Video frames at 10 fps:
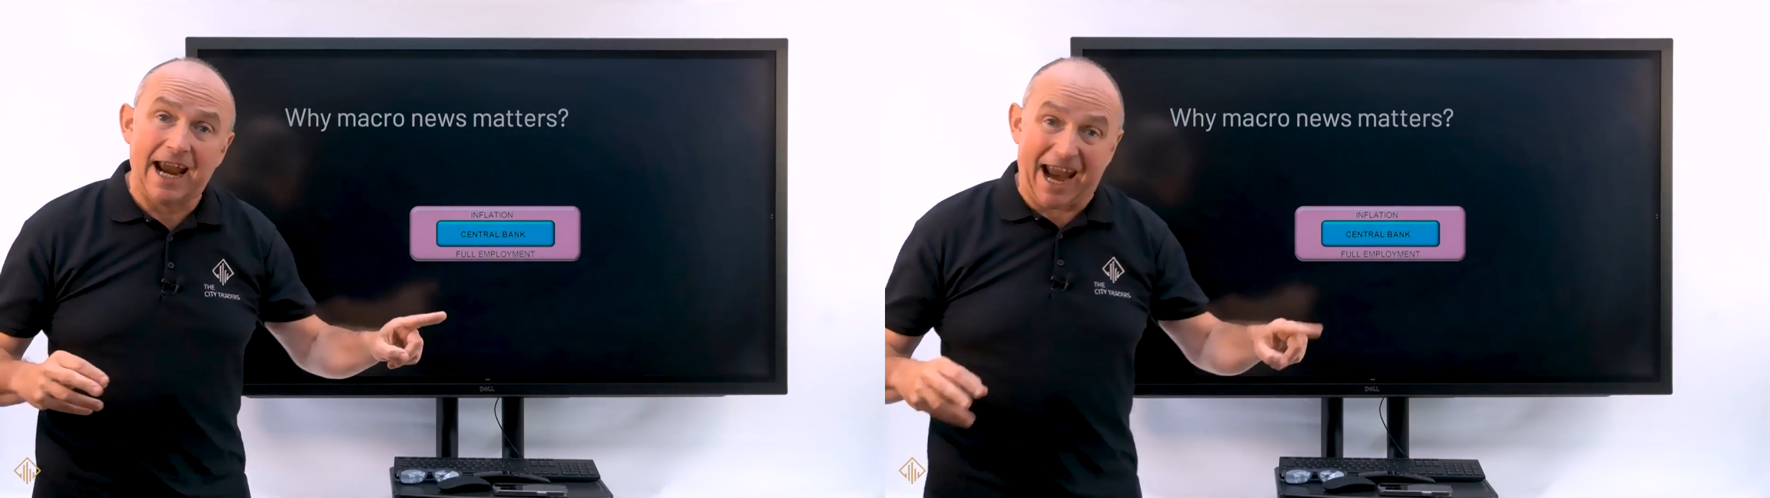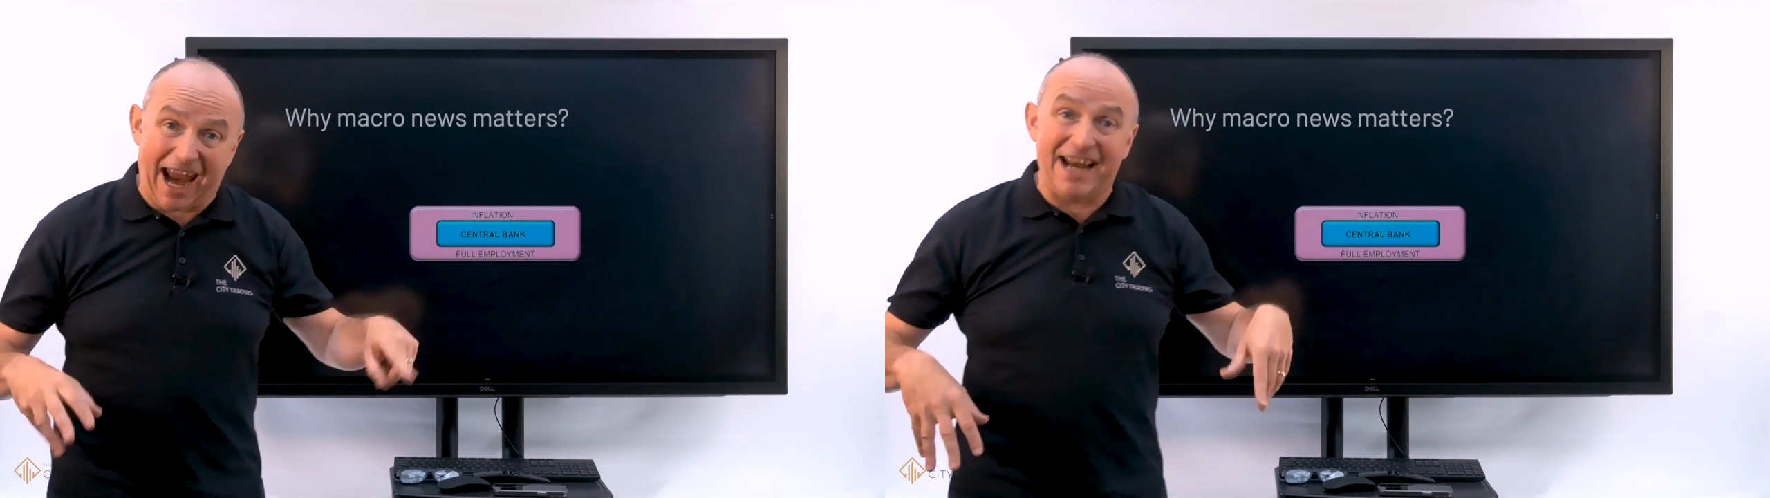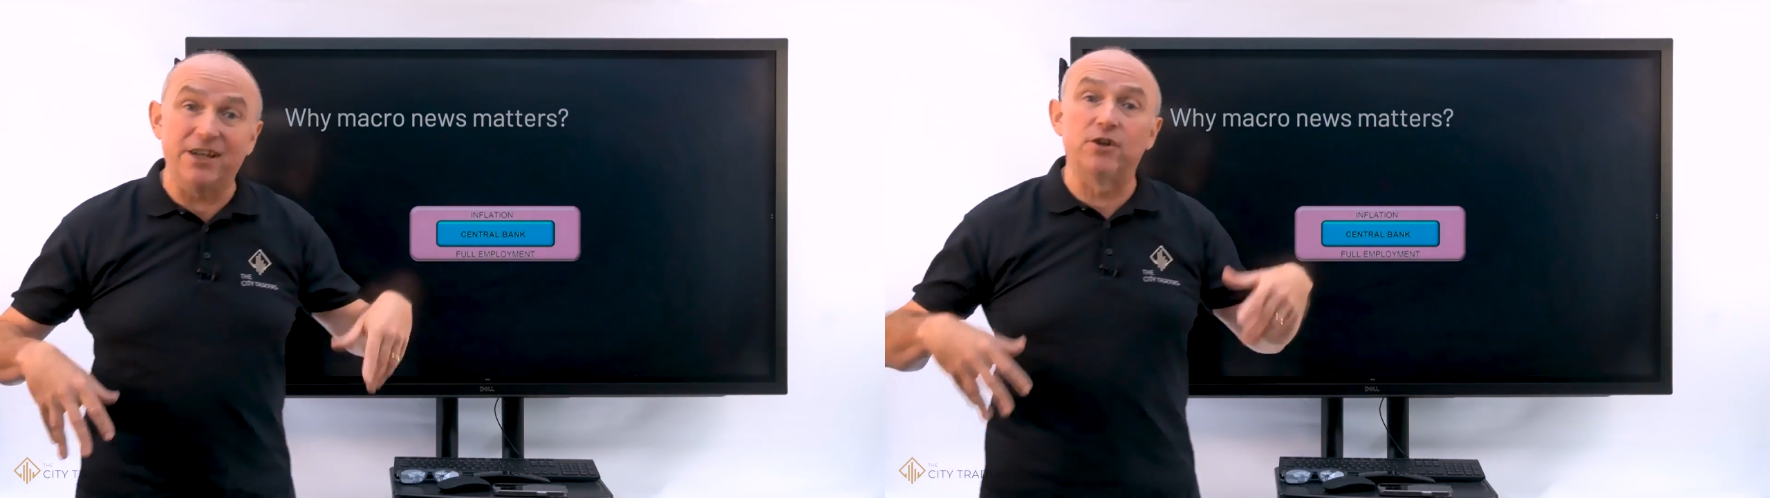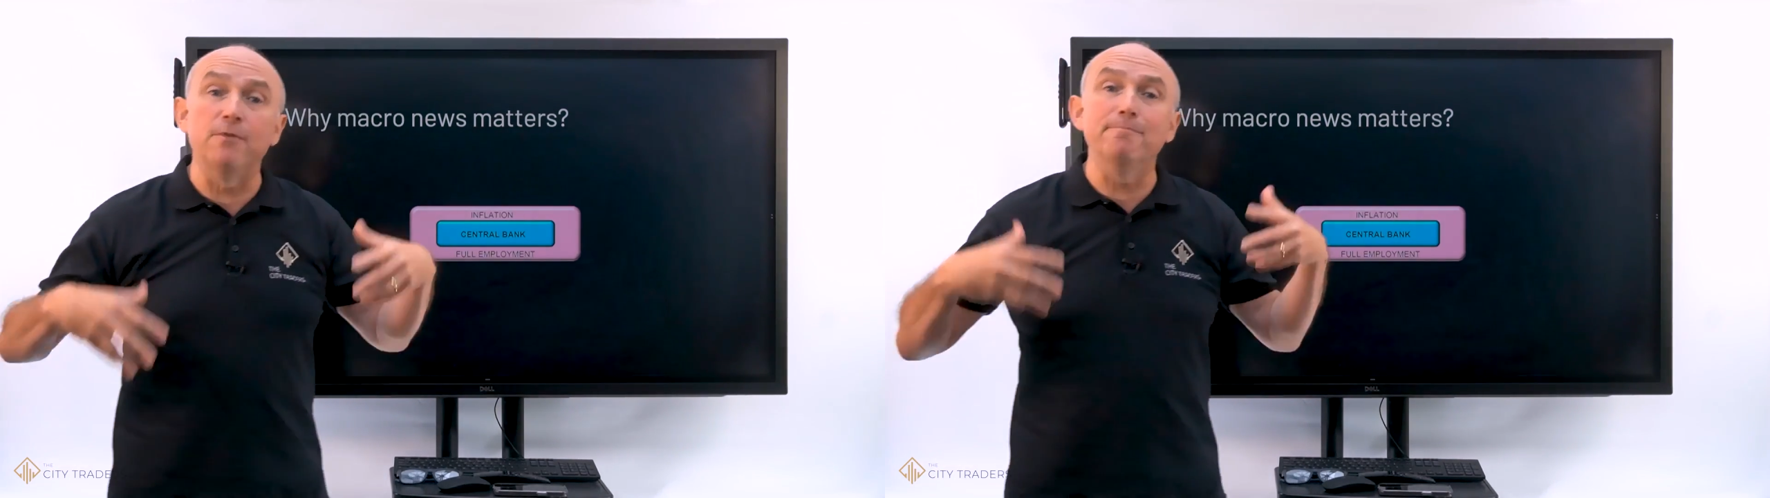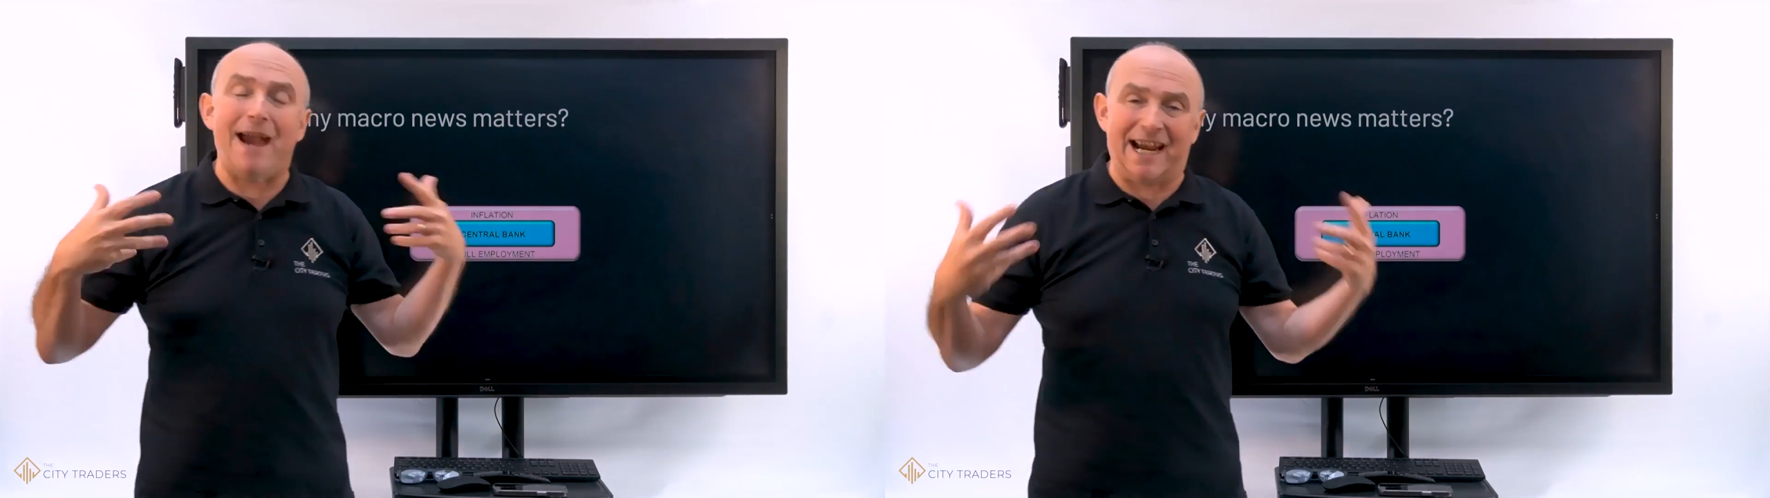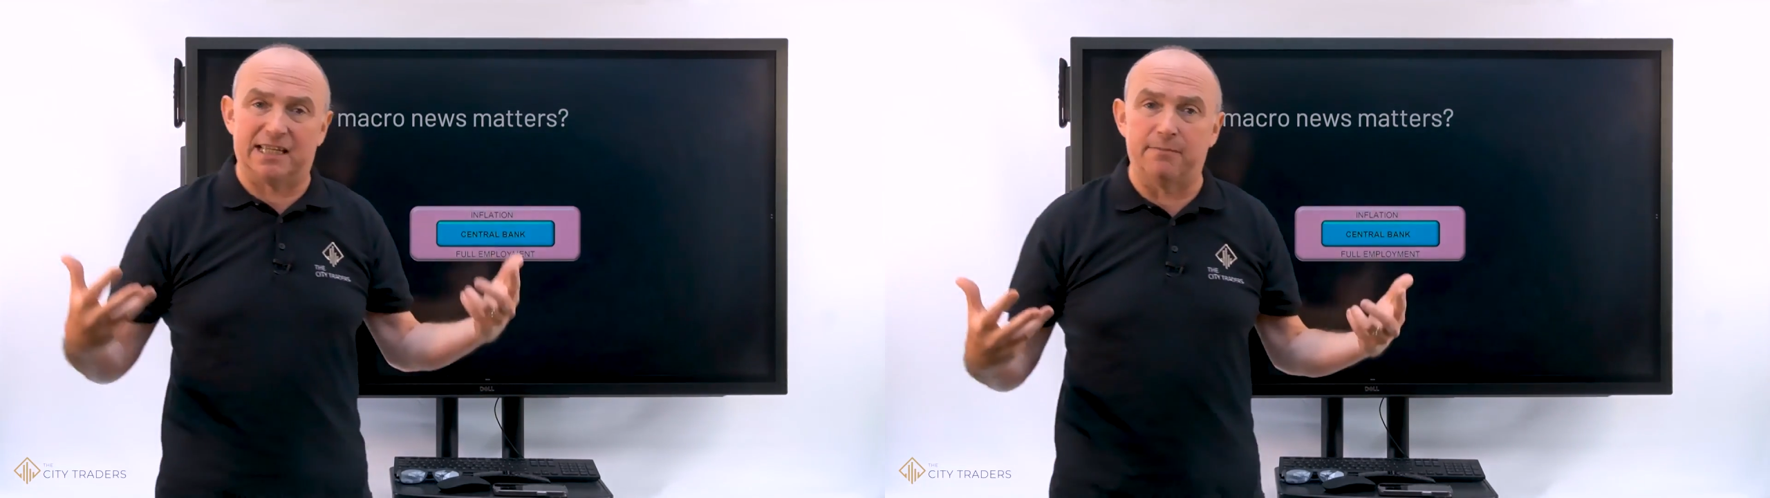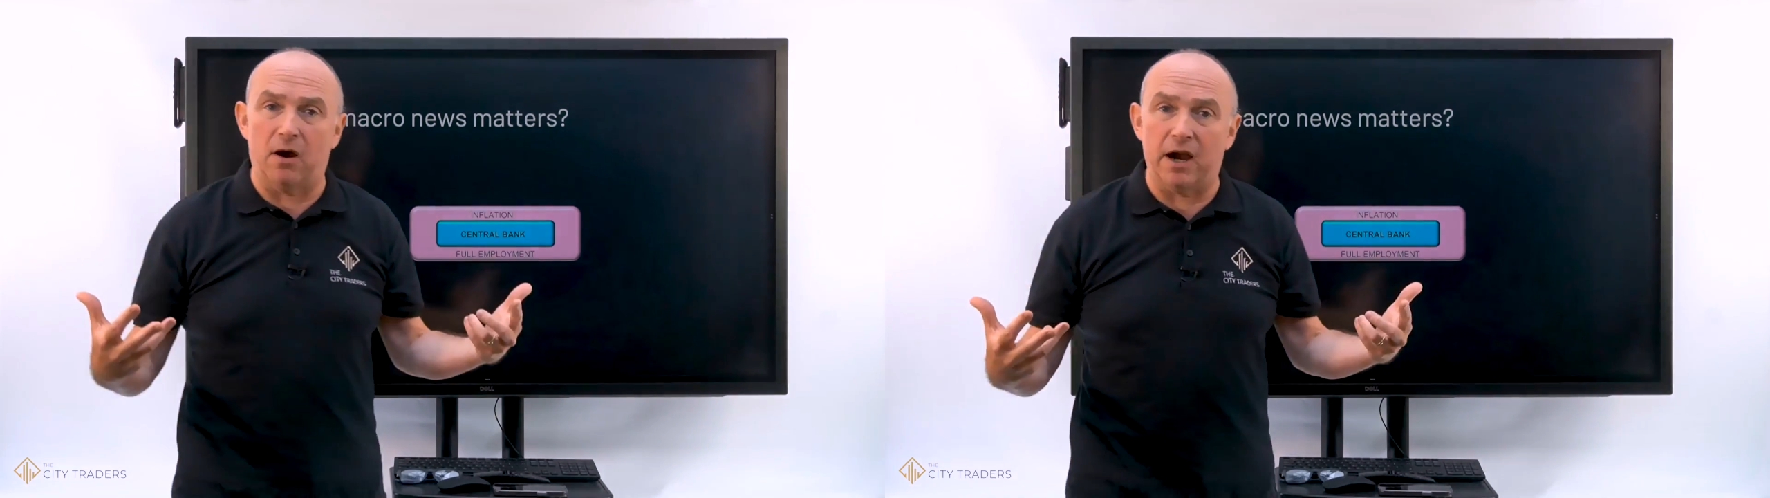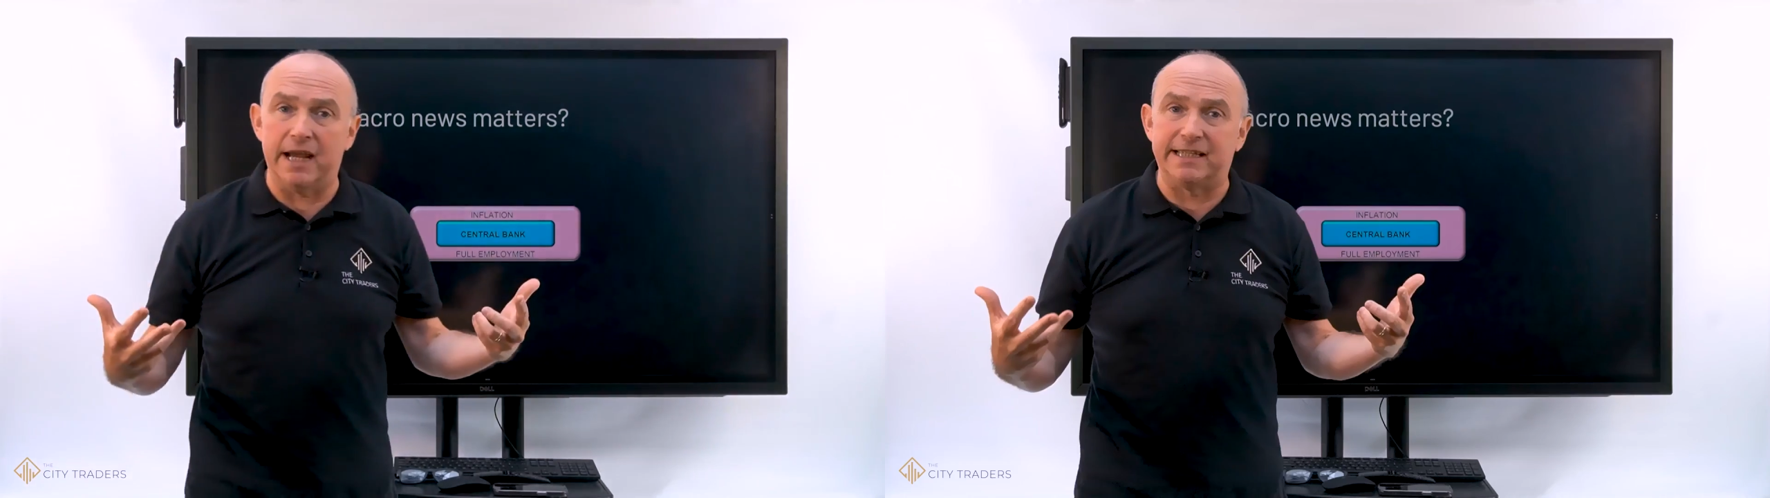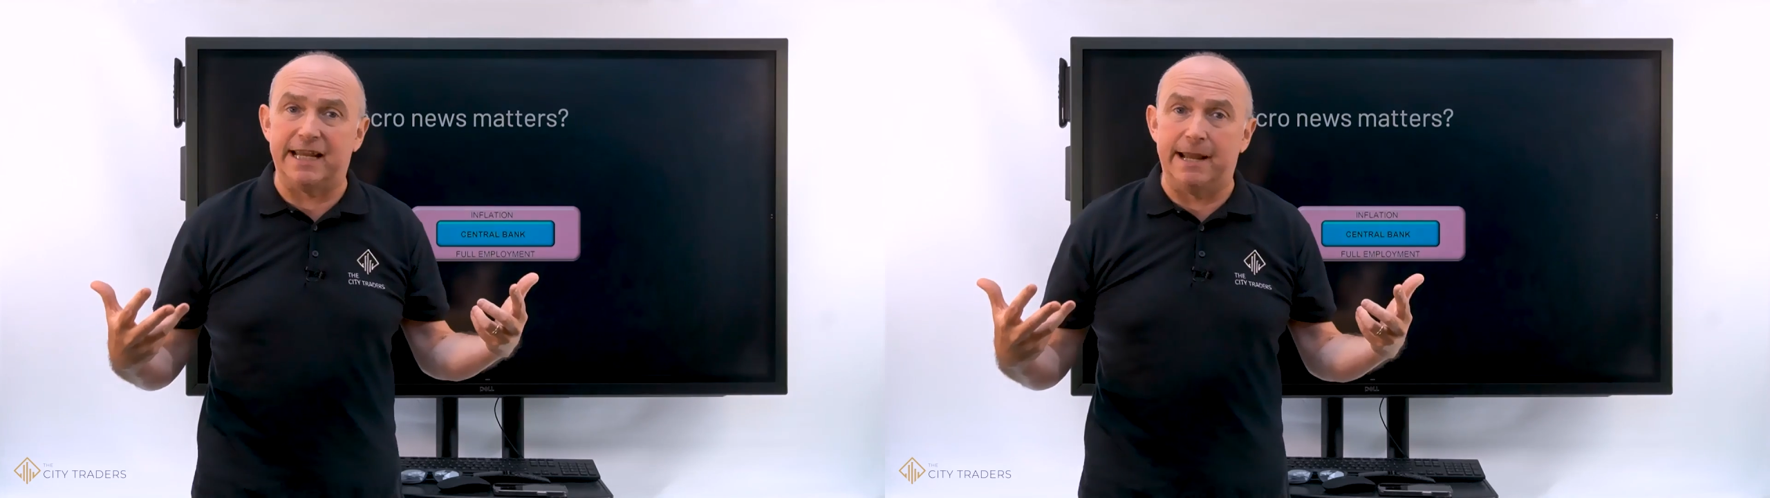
and to maximize